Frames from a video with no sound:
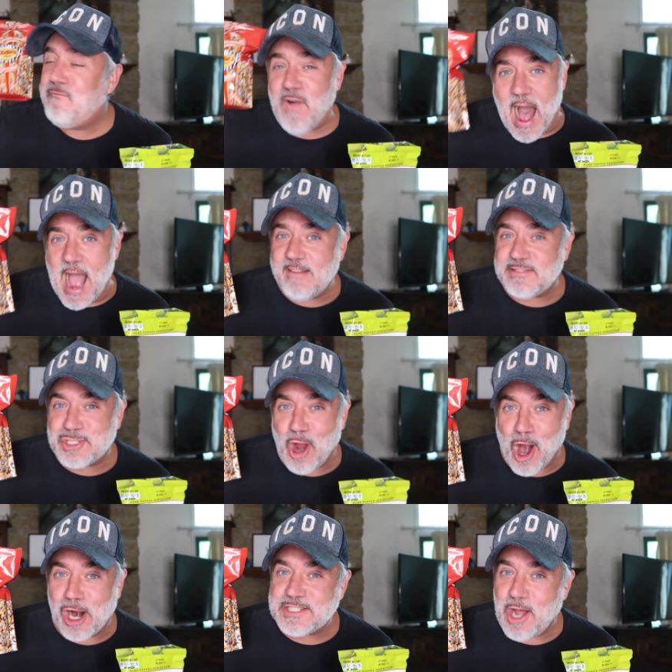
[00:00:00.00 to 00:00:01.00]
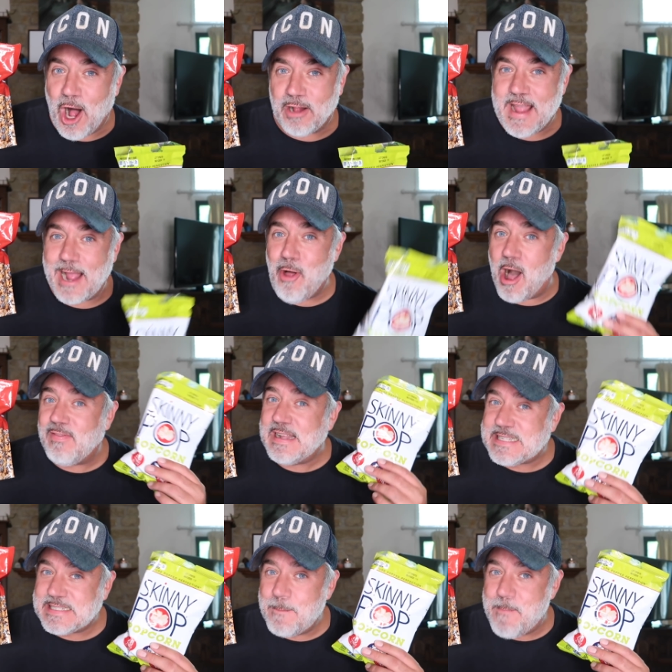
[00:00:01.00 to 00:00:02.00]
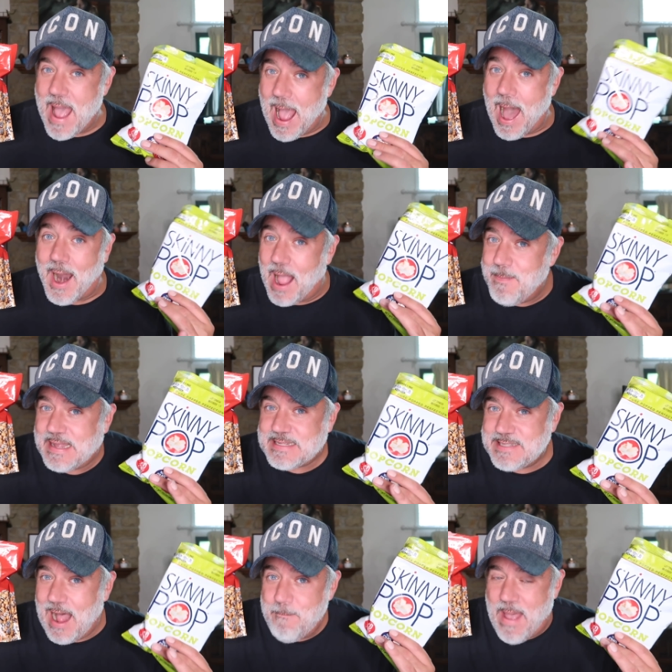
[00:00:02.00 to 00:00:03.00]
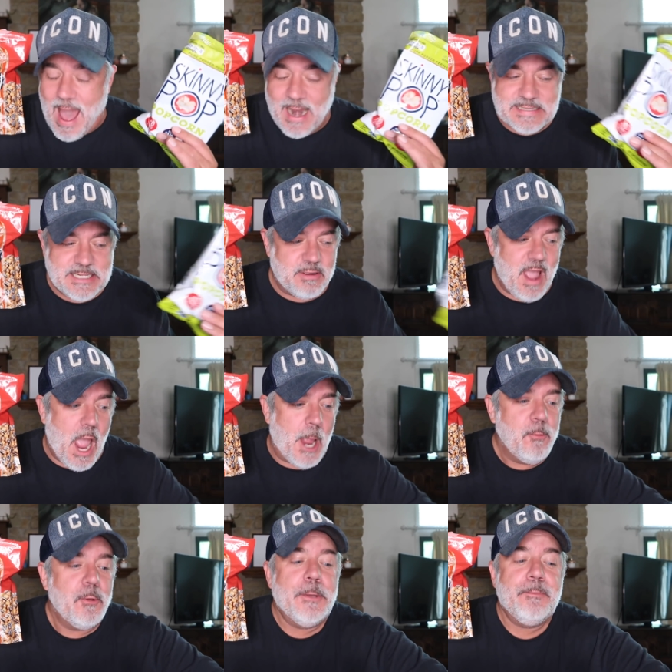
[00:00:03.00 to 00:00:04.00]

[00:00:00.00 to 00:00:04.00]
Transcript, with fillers: Five stars all day long. This isn't bad. I mean, it's not bad, it's okay.